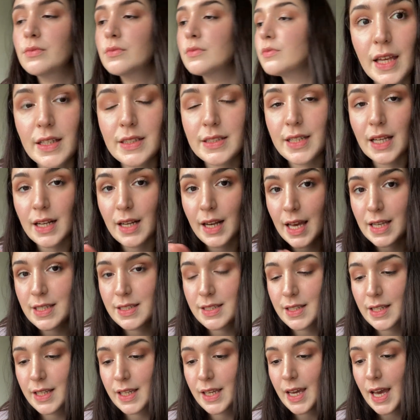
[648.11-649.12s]
And
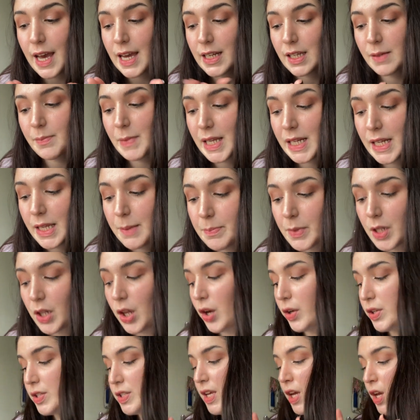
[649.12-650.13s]
lastly, I need my lip
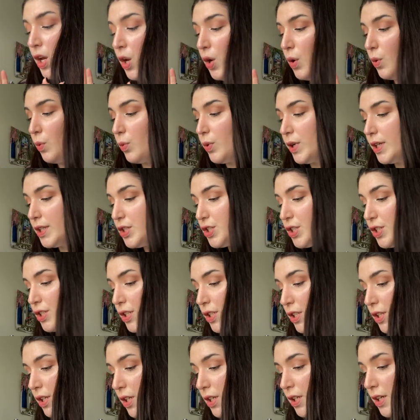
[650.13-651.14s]
gloss, which
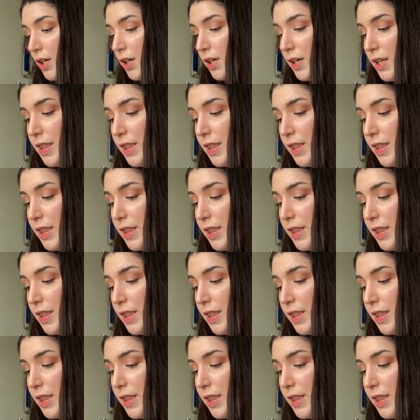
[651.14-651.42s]
I